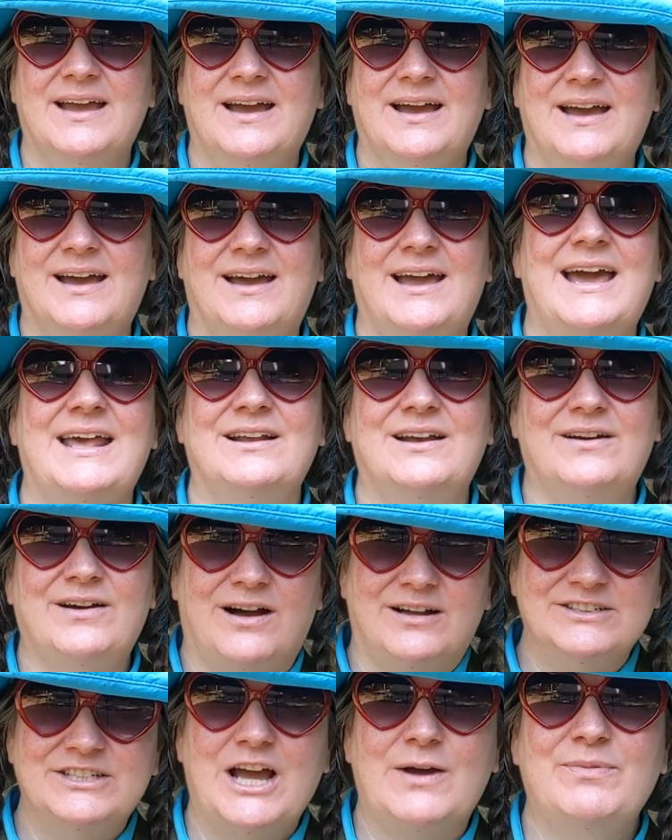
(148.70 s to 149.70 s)
uh,
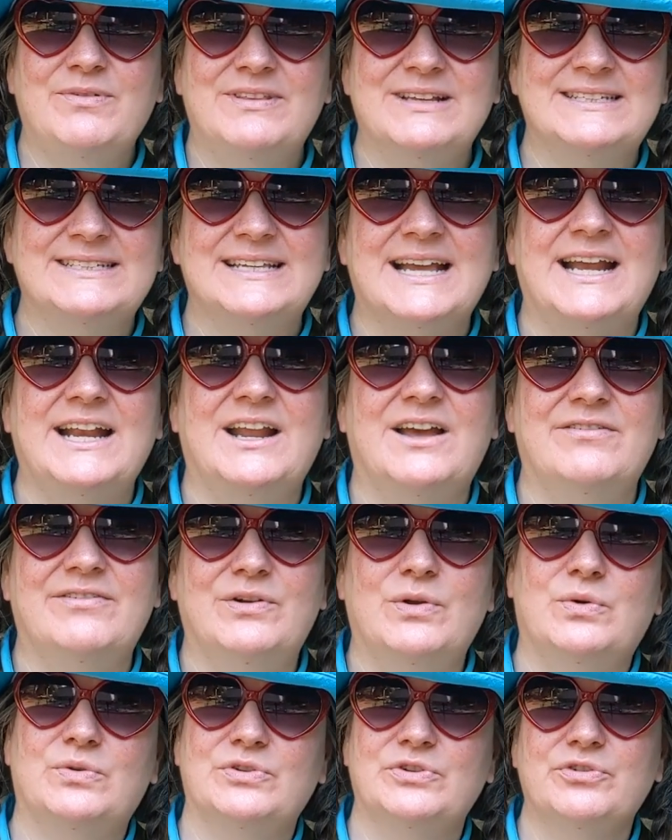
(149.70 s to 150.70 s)
on top of the site of
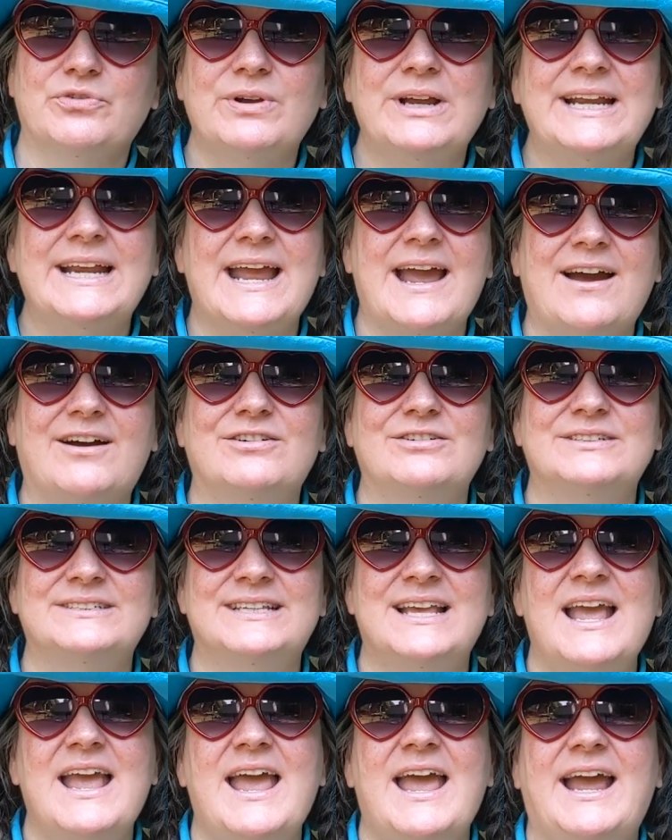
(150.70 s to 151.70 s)
an old
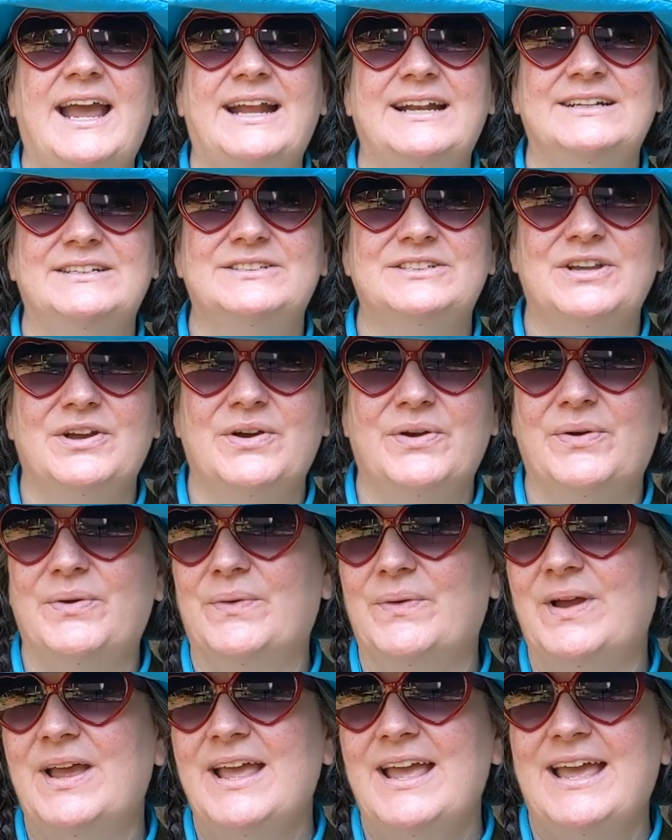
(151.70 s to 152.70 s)
greenhouse. And
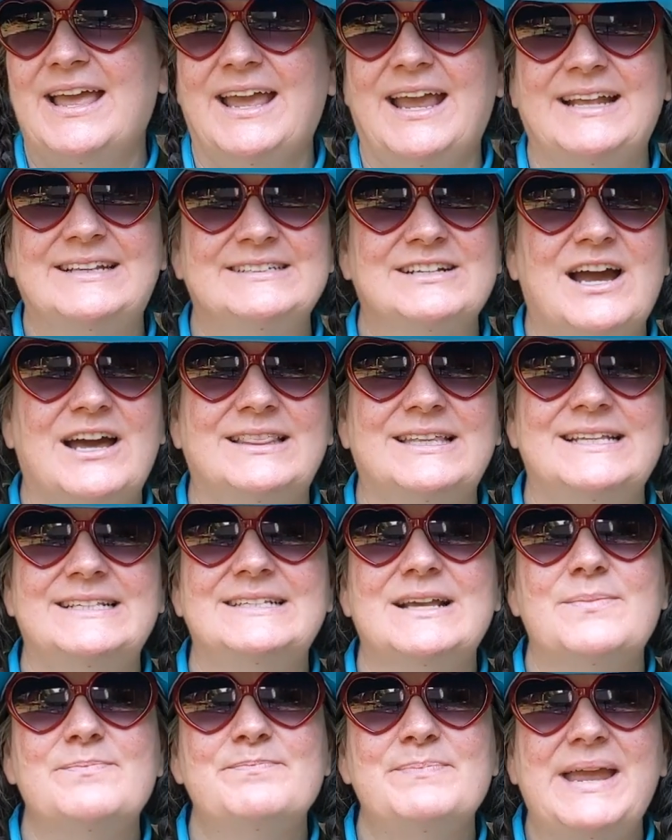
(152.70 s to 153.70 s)
so it's got these
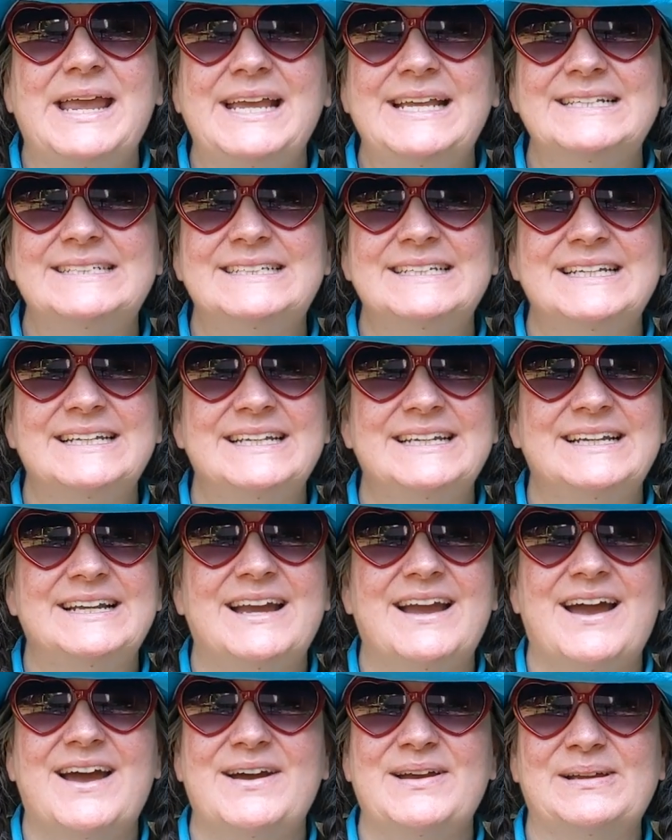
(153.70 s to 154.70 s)

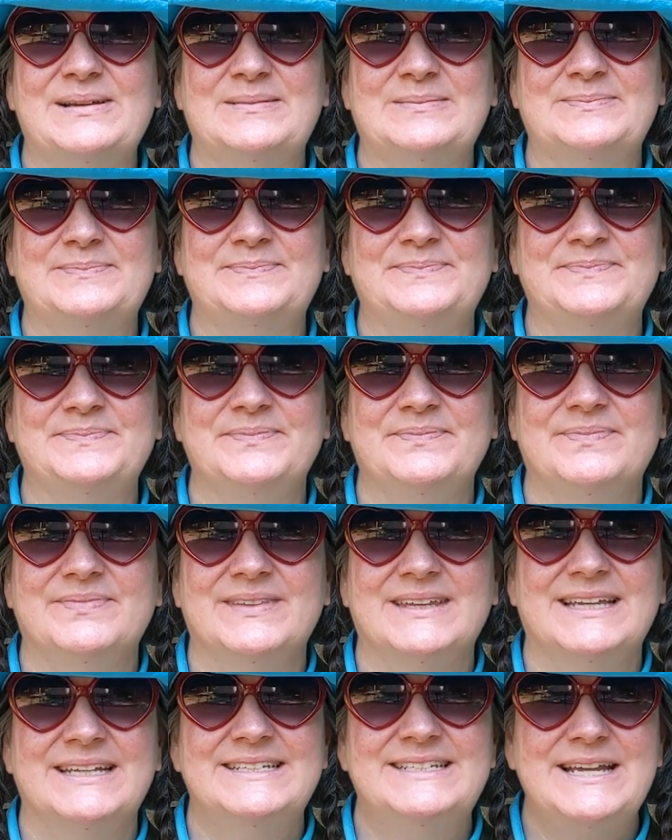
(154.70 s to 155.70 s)
amazing um,
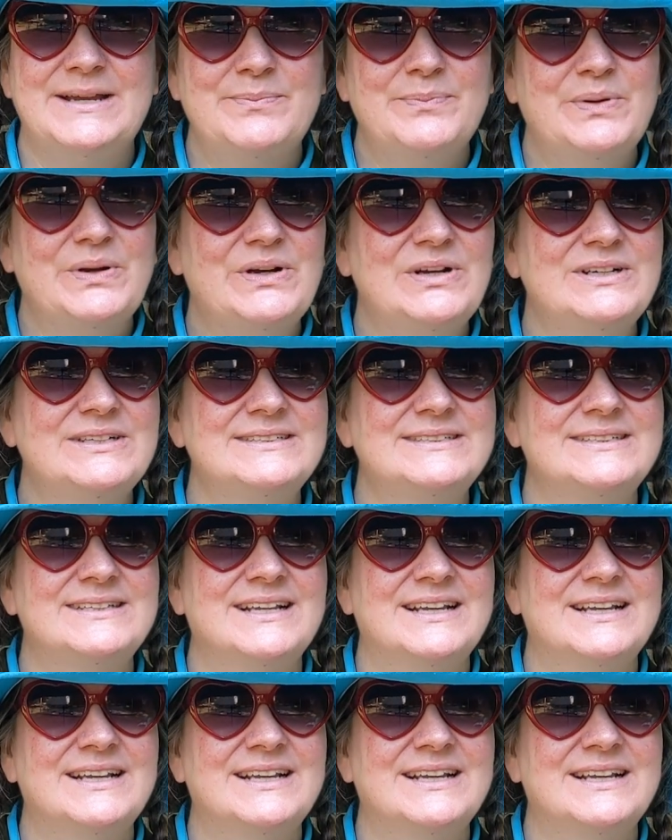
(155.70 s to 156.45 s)
timbers.